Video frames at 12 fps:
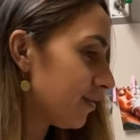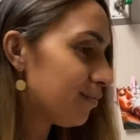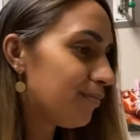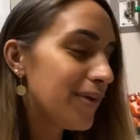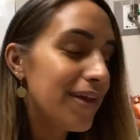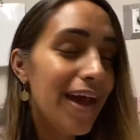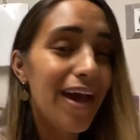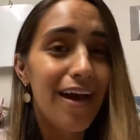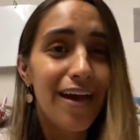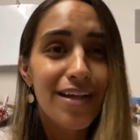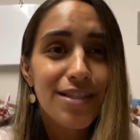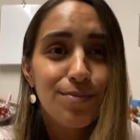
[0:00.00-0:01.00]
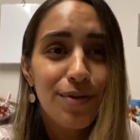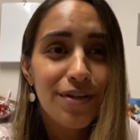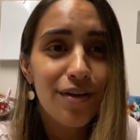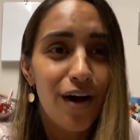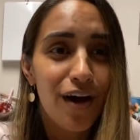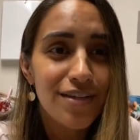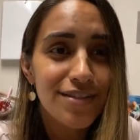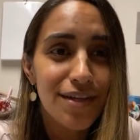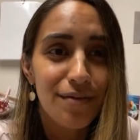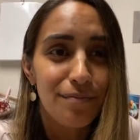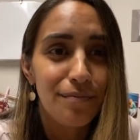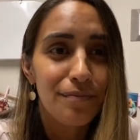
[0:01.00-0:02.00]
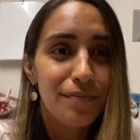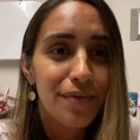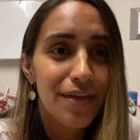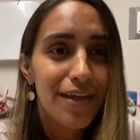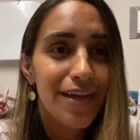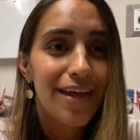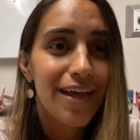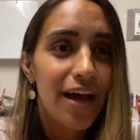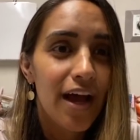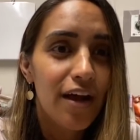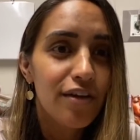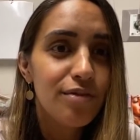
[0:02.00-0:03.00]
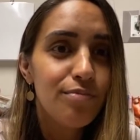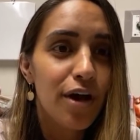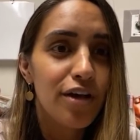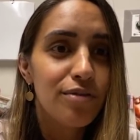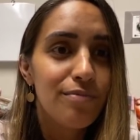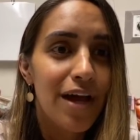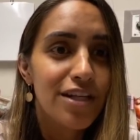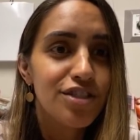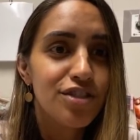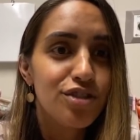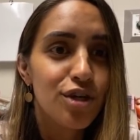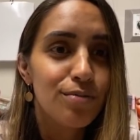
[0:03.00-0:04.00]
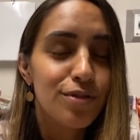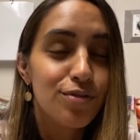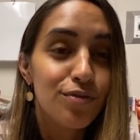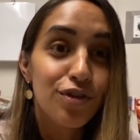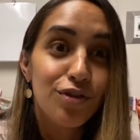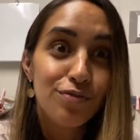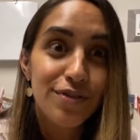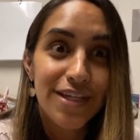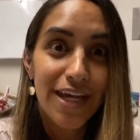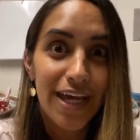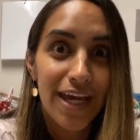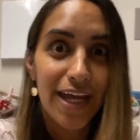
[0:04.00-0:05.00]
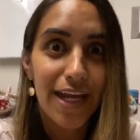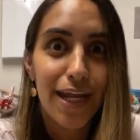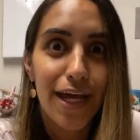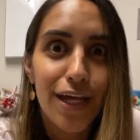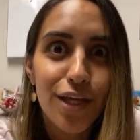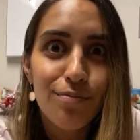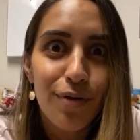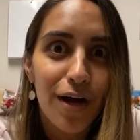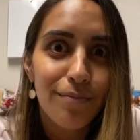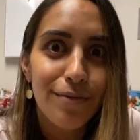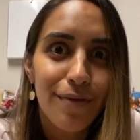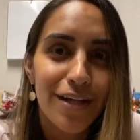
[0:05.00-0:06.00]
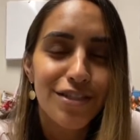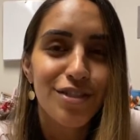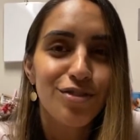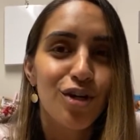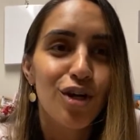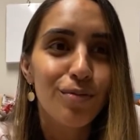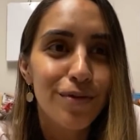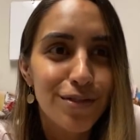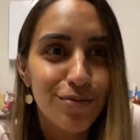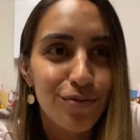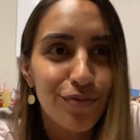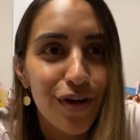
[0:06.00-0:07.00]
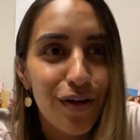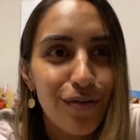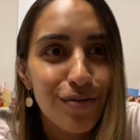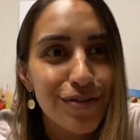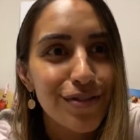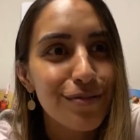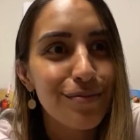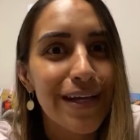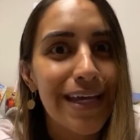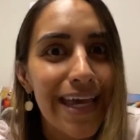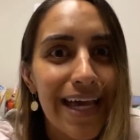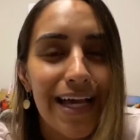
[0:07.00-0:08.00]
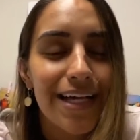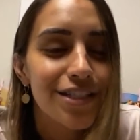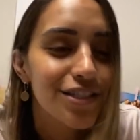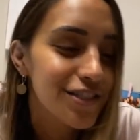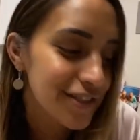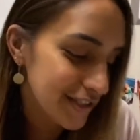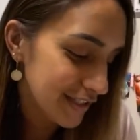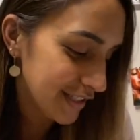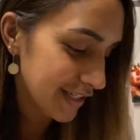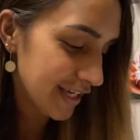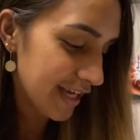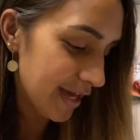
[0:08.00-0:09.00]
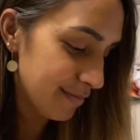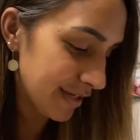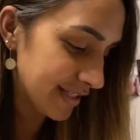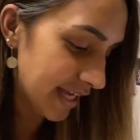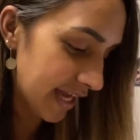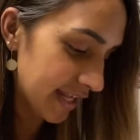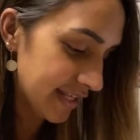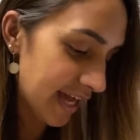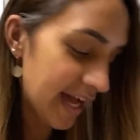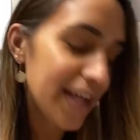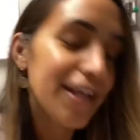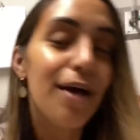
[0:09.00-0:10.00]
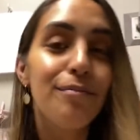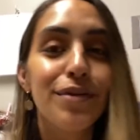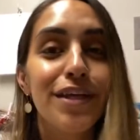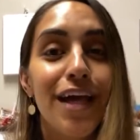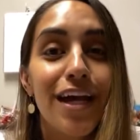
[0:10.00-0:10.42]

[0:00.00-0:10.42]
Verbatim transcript: but yeah, it's been awesome. I already bought you matching turbans. With, you did? You bought me matching turbans with Rose? Oh my gosh. I'm excited. Yeah, a company